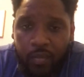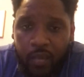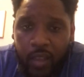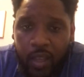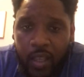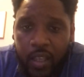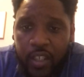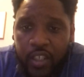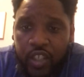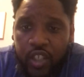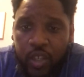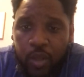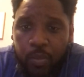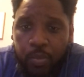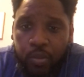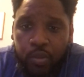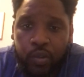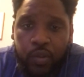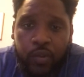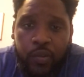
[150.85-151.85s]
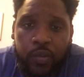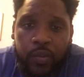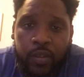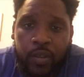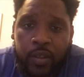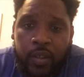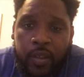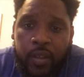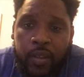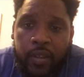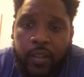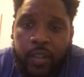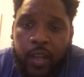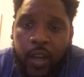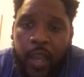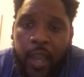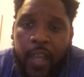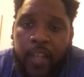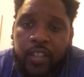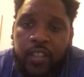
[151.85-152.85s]
and can show proof that our
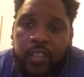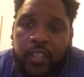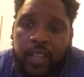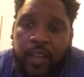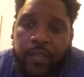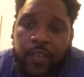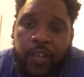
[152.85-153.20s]
actions have